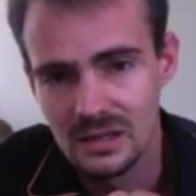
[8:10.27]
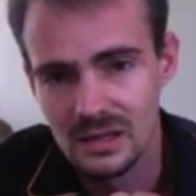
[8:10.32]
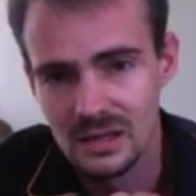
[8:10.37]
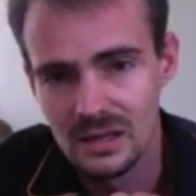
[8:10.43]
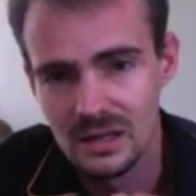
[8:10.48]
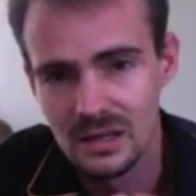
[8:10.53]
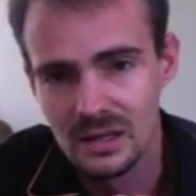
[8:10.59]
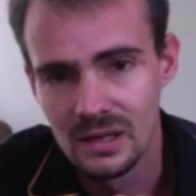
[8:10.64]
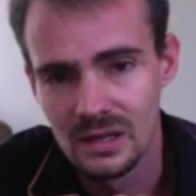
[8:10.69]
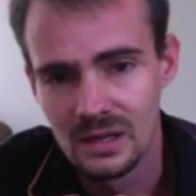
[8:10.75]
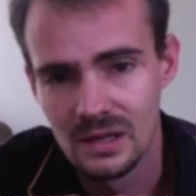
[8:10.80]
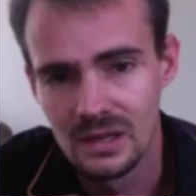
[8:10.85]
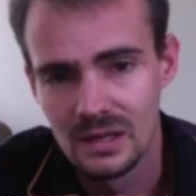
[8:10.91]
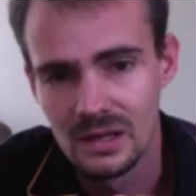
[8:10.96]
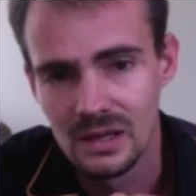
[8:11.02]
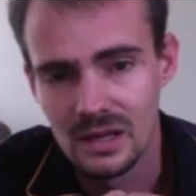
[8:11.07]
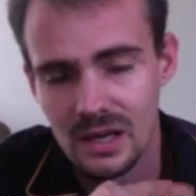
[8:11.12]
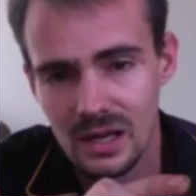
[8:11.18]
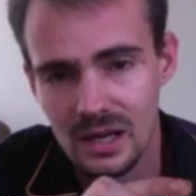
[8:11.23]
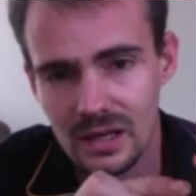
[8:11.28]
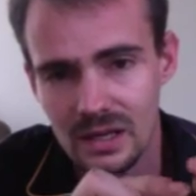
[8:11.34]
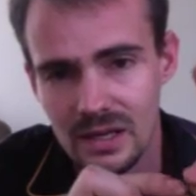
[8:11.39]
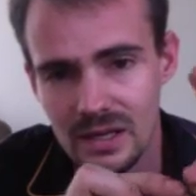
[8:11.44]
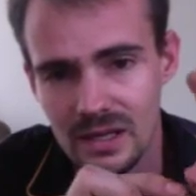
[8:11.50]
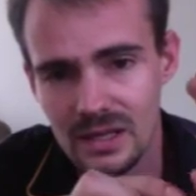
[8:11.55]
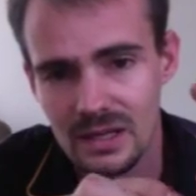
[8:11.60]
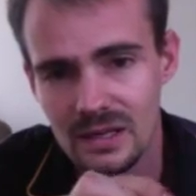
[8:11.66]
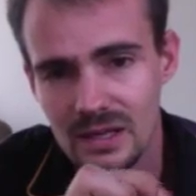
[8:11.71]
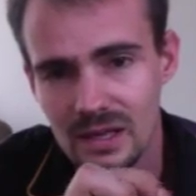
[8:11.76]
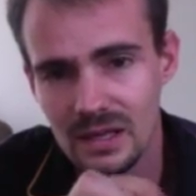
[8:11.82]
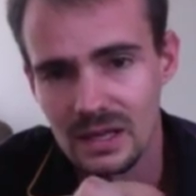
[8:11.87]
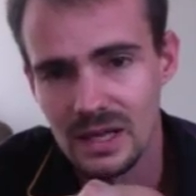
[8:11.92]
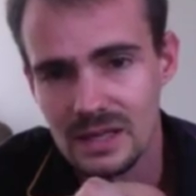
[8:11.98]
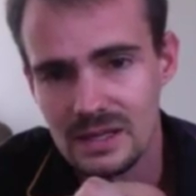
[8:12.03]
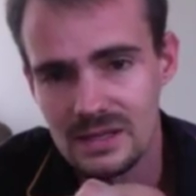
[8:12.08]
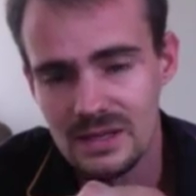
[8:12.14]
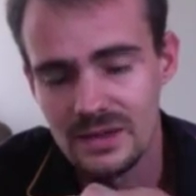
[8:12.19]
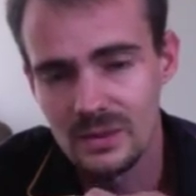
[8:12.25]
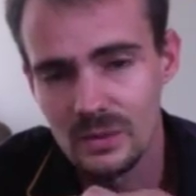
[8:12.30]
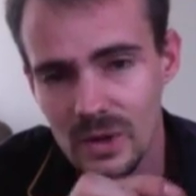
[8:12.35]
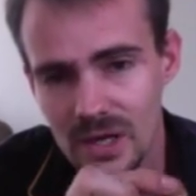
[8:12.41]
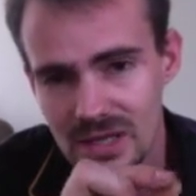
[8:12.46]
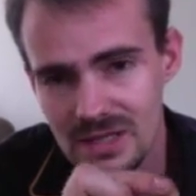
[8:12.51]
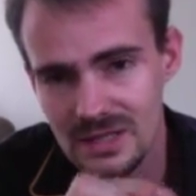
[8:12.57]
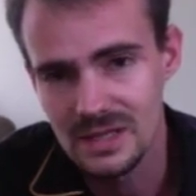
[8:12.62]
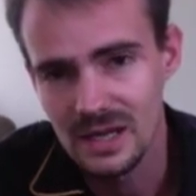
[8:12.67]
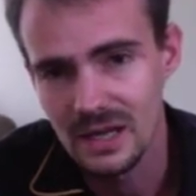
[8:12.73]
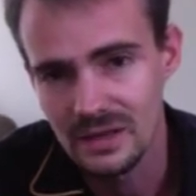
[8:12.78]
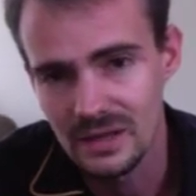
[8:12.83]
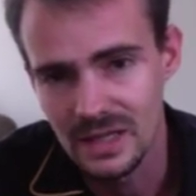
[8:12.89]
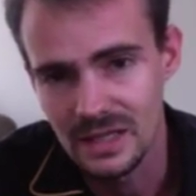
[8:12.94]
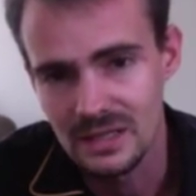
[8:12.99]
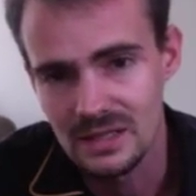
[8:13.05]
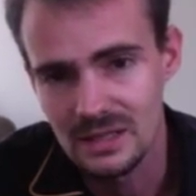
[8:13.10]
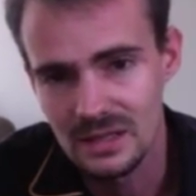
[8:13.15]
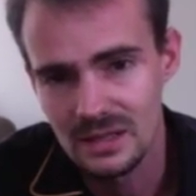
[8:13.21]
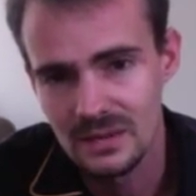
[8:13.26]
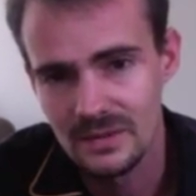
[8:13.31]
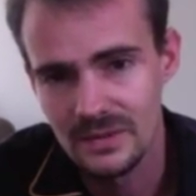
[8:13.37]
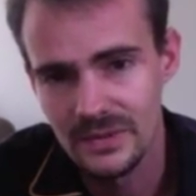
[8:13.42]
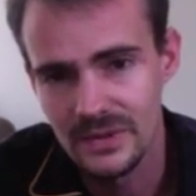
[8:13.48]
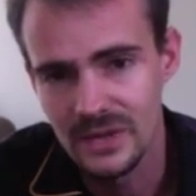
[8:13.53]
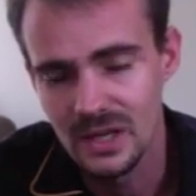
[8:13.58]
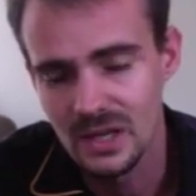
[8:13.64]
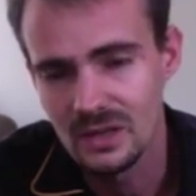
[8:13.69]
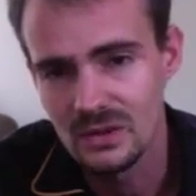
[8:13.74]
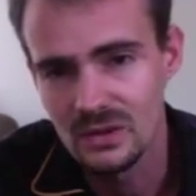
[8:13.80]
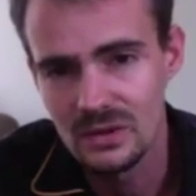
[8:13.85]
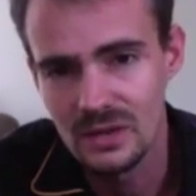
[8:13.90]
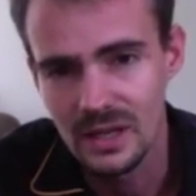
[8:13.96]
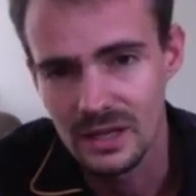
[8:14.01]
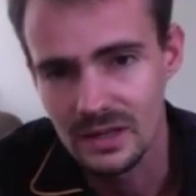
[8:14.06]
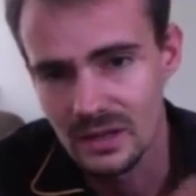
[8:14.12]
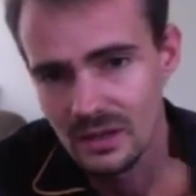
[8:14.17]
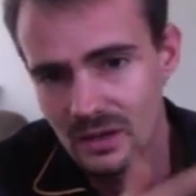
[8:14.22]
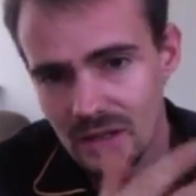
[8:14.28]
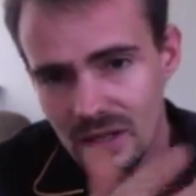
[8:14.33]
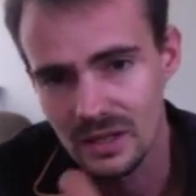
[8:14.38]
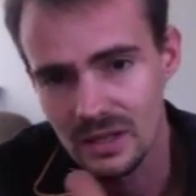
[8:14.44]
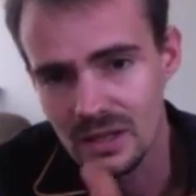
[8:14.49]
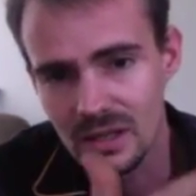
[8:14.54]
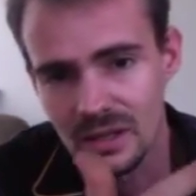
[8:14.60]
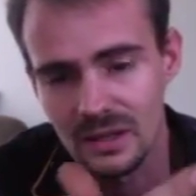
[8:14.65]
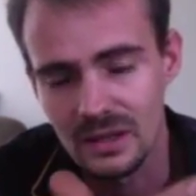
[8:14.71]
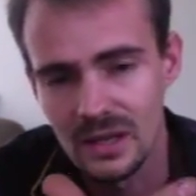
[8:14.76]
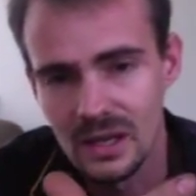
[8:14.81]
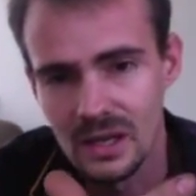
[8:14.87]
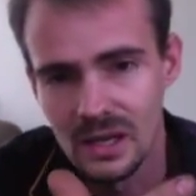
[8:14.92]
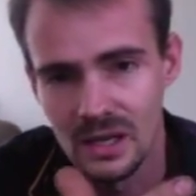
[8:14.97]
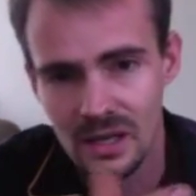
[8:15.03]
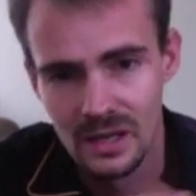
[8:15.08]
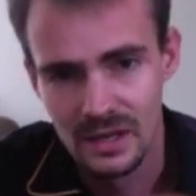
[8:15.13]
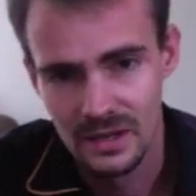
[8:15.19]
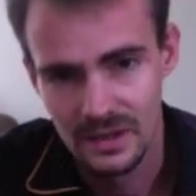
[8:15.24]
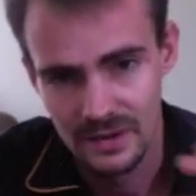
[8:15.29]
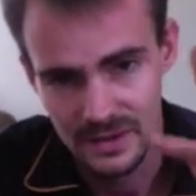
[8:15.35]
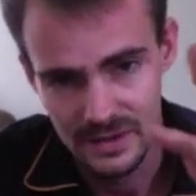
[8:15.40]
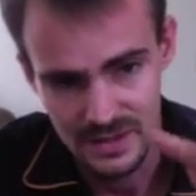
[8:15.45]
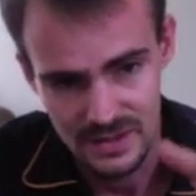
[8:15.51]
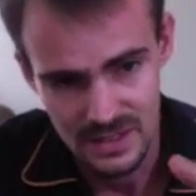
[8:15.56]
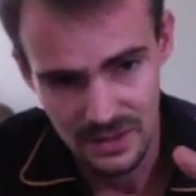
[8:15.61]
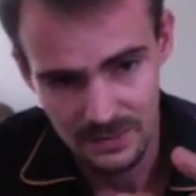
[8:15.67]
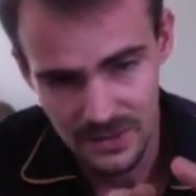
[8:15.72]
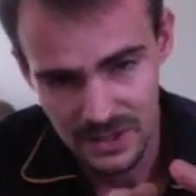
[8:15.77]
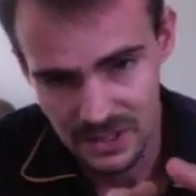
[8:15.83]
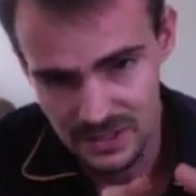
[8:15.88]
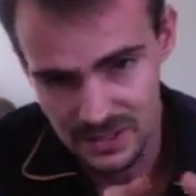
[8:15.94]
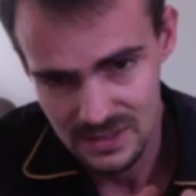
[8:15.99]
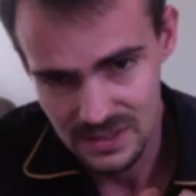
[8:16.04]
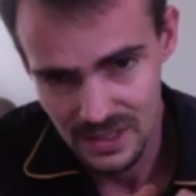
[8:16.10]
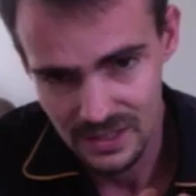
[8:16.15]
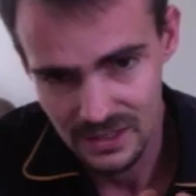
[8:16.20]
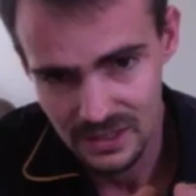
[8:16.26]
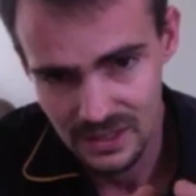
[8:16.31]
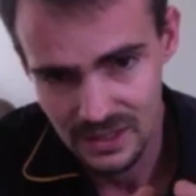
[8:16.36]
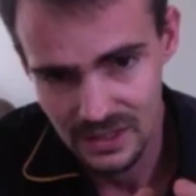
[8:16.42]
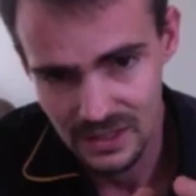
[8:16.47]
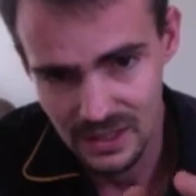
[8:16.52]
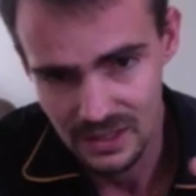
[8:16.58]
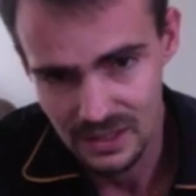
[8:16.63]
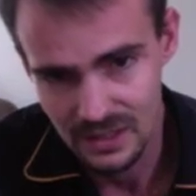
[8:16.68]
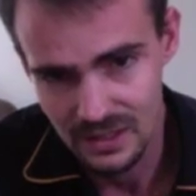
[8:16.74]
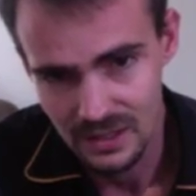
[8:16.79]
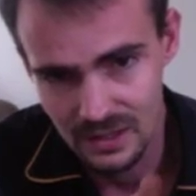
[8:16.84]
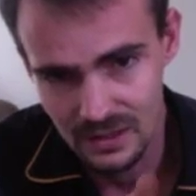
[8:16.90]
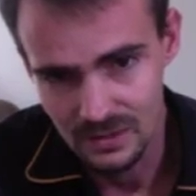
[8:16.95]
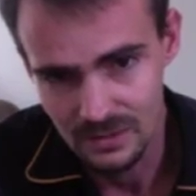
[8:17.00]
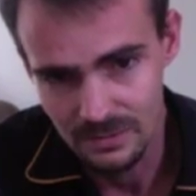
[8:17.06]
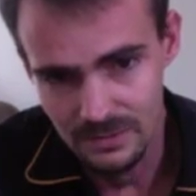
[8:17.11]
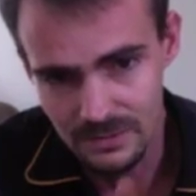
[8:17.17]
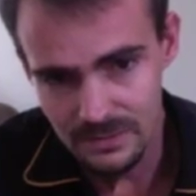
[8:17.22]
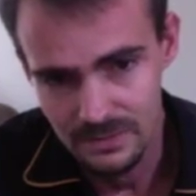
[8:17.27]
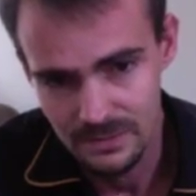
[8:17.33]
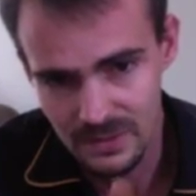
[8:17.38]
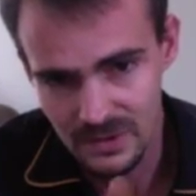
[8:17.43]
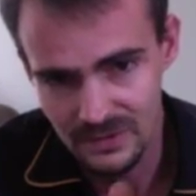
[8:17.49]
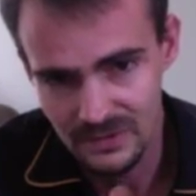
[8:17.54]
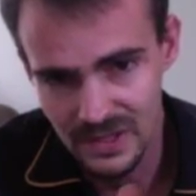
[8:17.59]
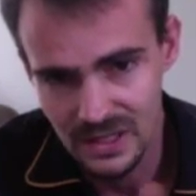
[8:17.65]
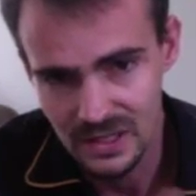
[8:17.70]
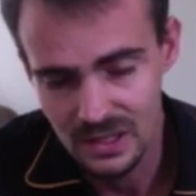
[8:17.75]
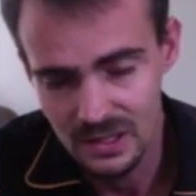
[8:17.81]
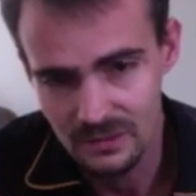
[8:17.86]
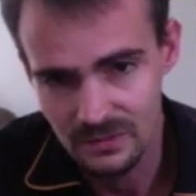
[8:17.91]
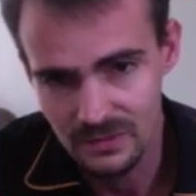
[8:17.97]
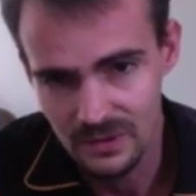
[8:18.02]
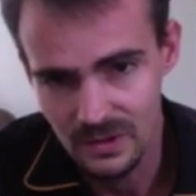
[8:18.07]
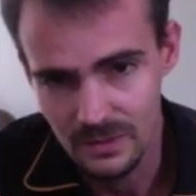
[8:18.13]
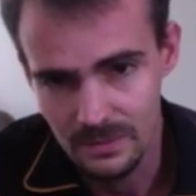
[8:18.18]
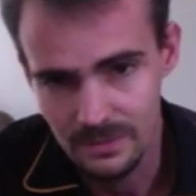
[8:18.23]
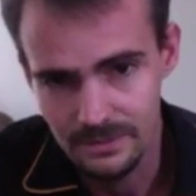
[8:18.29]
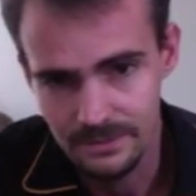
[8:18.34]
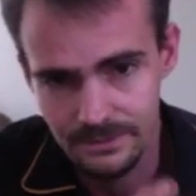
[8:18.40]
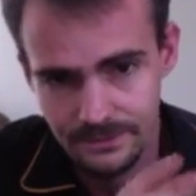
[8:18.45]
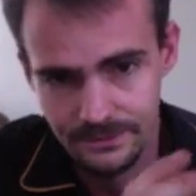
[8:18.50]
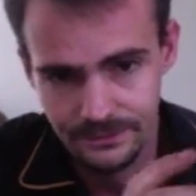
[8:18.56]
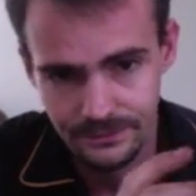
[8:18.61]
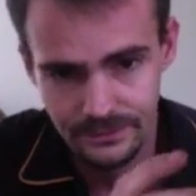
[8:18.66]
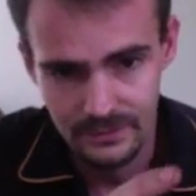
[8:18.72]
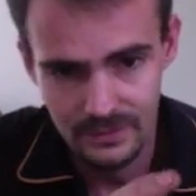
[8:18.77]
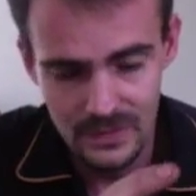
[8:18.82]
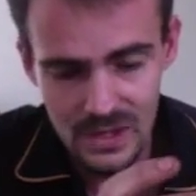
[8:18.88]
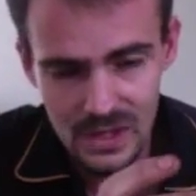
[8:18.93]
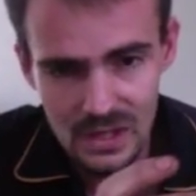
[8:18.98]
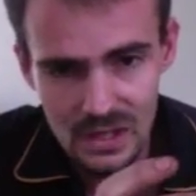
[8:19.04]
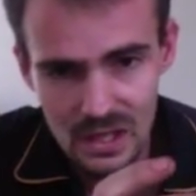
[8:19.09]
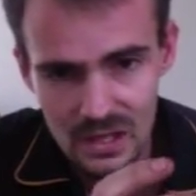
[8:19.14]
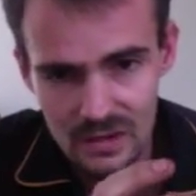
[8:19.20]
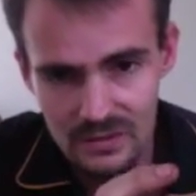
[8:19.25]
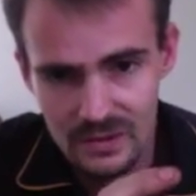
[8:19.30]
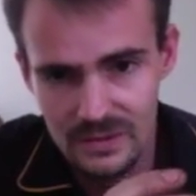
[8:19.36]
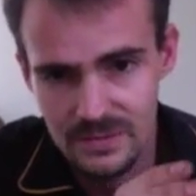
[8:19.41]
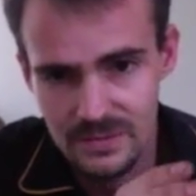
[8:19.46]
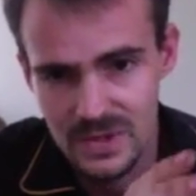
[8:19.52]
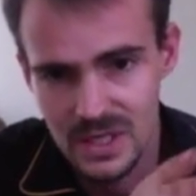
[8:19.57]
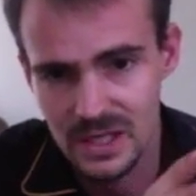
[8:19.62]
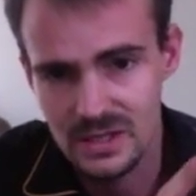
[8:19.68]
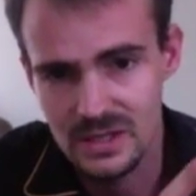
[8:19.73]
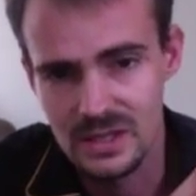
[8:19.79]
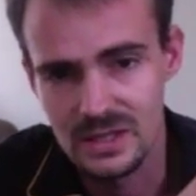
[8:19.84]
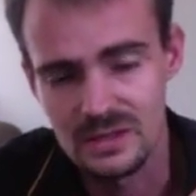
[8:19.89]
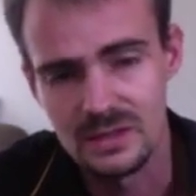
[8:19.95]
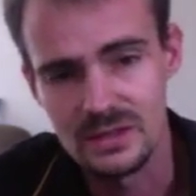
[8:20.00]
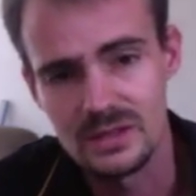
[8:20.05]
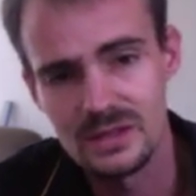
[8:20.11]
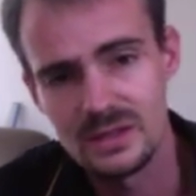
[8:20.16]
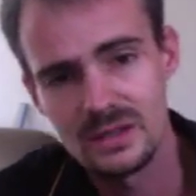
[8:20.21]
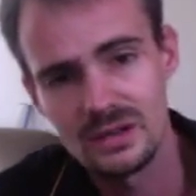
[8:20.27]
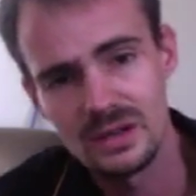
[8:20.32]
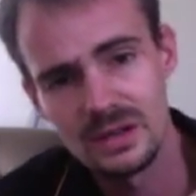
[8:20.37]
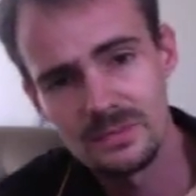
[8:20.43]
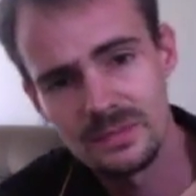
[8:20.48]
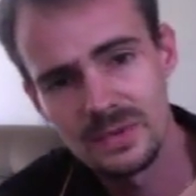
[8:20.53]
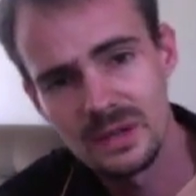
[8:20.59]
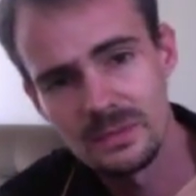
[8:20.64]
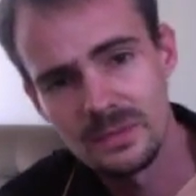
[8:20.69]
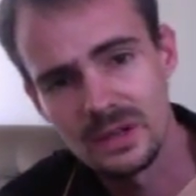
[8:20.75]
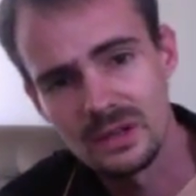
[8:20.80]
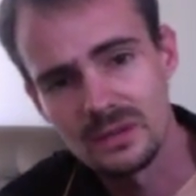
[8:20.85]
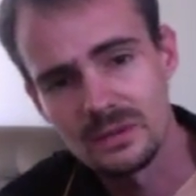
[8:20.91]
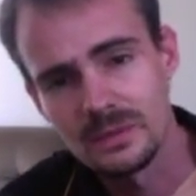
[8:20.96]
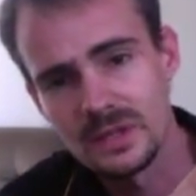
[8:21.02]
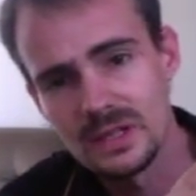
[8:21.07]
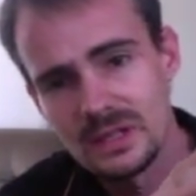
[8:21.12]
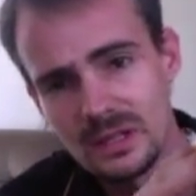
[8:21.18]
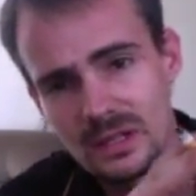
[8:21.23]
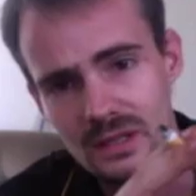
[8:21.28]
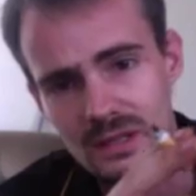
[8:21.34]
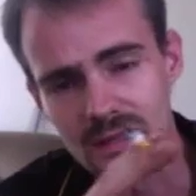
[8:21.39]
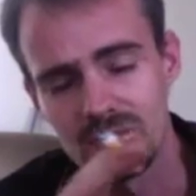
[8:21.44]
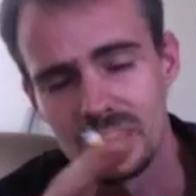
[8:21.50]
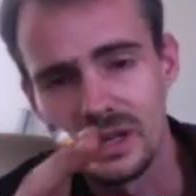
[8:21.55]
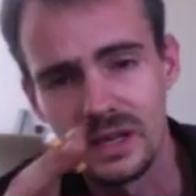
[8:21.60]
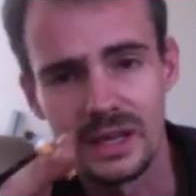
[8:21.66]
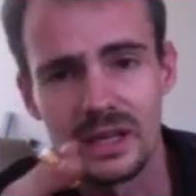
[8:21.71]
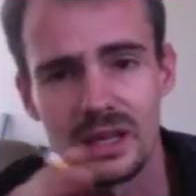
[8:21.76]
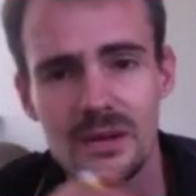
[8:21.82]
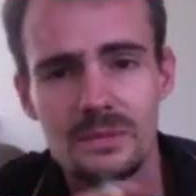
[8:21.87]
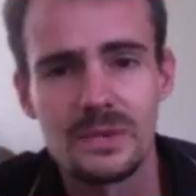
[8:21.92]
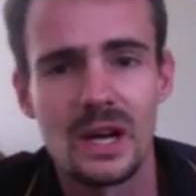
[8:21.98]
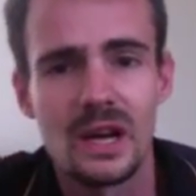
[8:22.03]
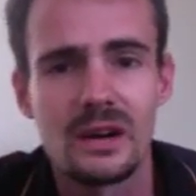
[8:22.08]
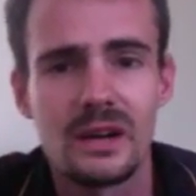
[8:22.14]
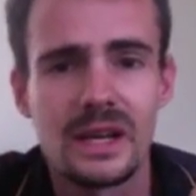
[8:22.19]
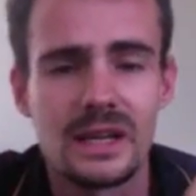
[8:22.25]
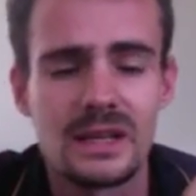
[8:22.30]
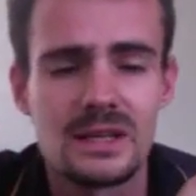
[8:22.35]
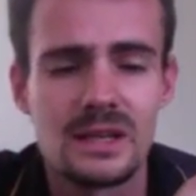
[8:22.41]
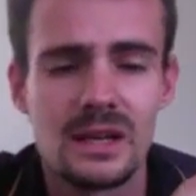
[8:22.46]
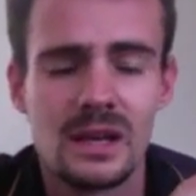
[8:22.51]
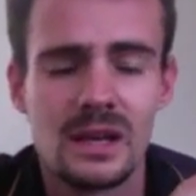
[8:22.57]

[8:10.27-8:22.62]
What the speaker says: I connected the lugs and the wires direct. You can do that. There's something inside the connector that will prevent them from touching. So just crimp them a little bit and connect them direct.